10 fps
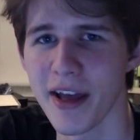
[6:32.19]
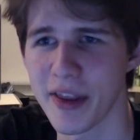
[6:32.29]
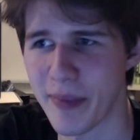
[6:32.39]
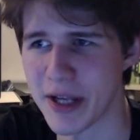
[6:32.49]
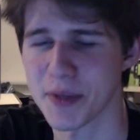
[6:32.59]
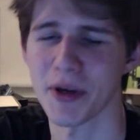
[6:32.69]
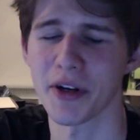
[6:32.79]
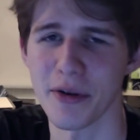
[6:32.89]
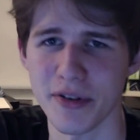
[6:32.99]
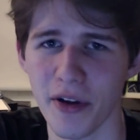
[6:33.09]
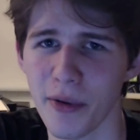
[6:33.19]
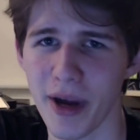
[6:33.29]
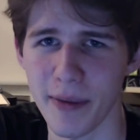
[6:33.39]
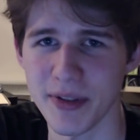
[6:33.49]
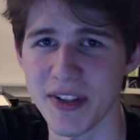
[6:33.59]
The benchmark goes all the
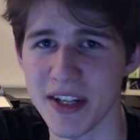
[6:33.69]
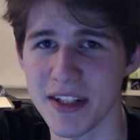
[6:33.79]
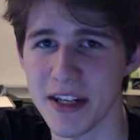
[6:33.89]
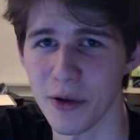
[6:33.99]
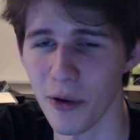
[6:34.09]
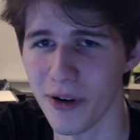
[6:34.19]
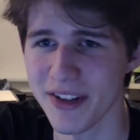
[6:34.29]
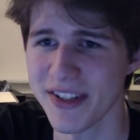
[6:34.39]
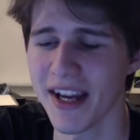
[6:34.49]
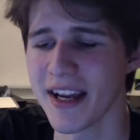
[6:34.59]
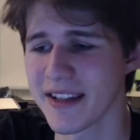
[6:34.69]
way up to 16 cores.